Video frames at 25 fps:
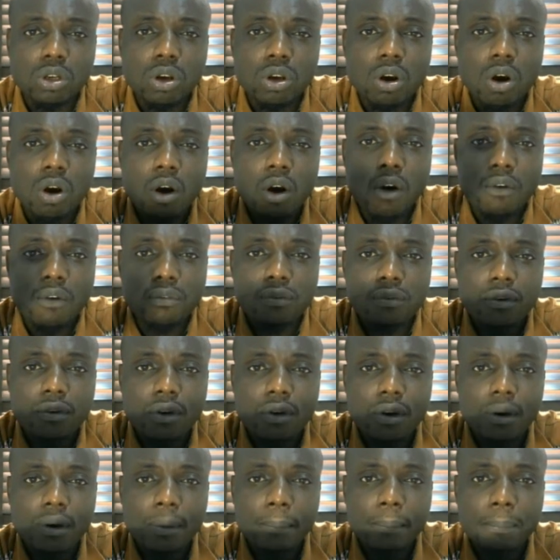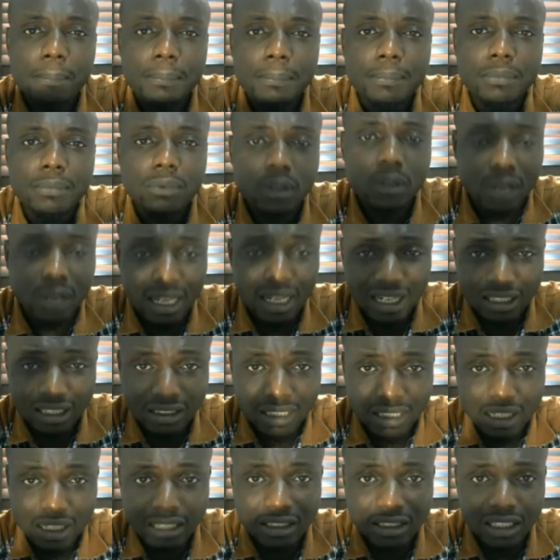of like I
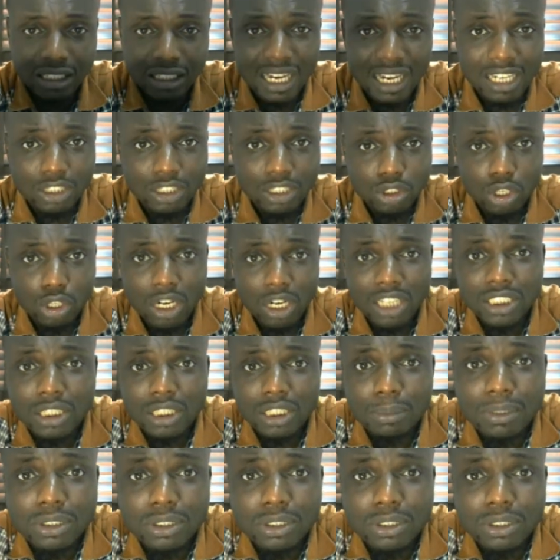said, it's a yearly scholarship.